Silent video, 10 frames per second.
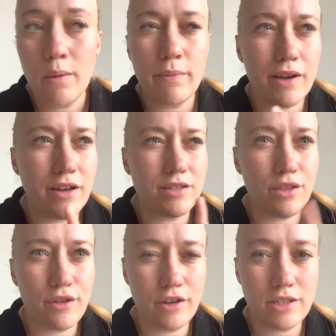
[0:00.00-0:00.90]
because on
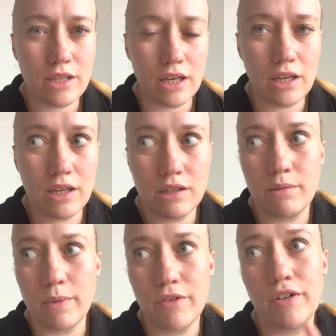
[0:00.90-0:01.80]
Thursday
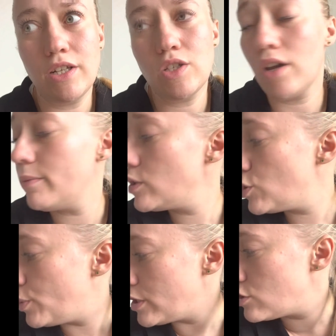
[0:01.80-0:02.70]
my friend is coming to
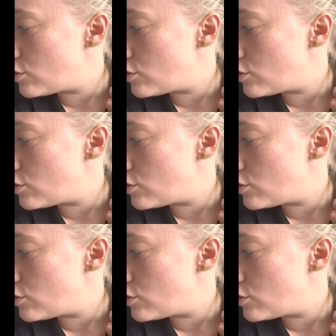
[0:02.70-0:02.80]
watch